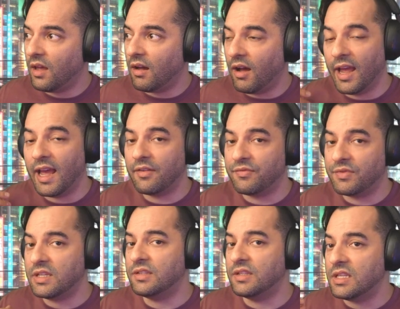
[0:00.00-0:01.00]
I have
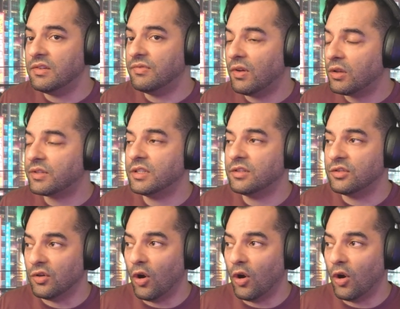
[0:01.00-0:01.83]
these defaulted to